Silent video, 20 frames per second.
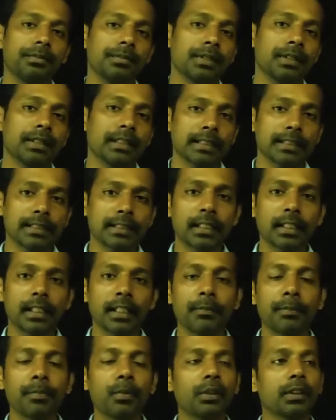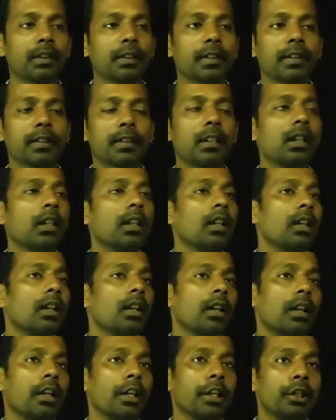statistical hypothesis,
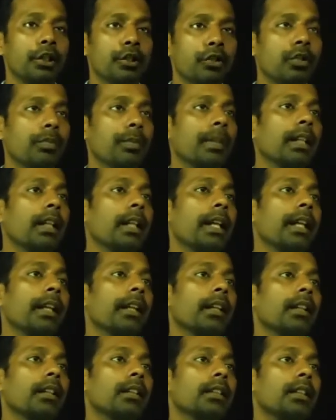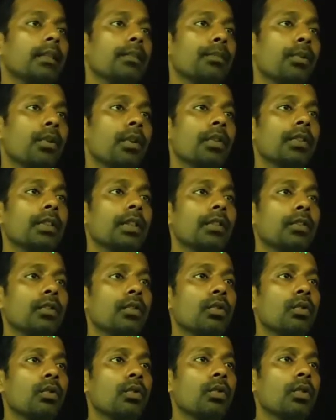it should be like the post test
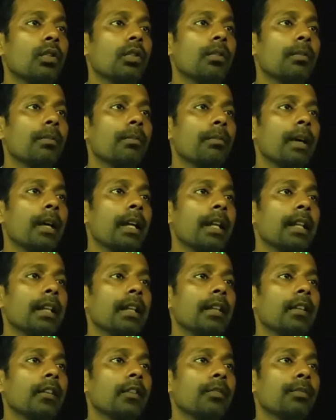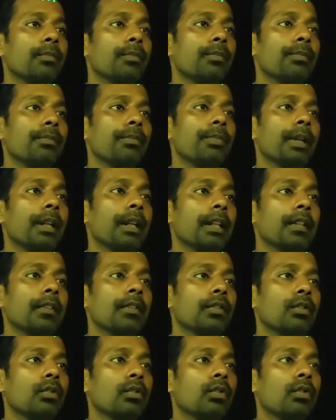score minus
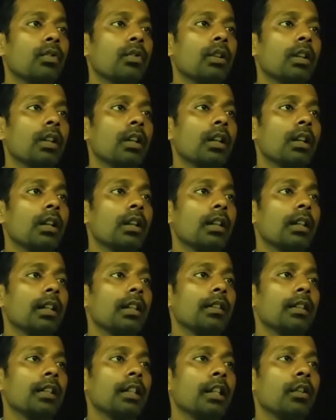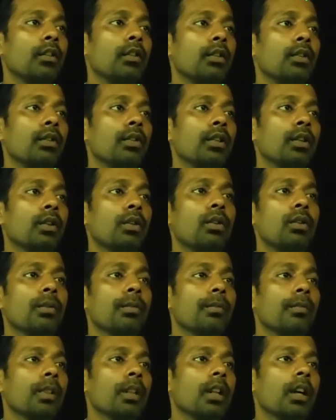pretest score is equal to
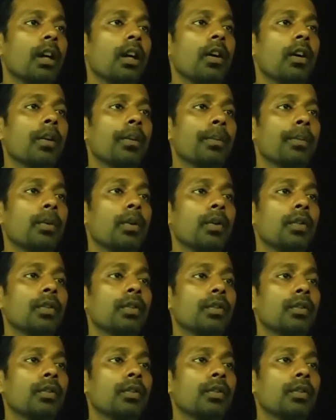zero, or post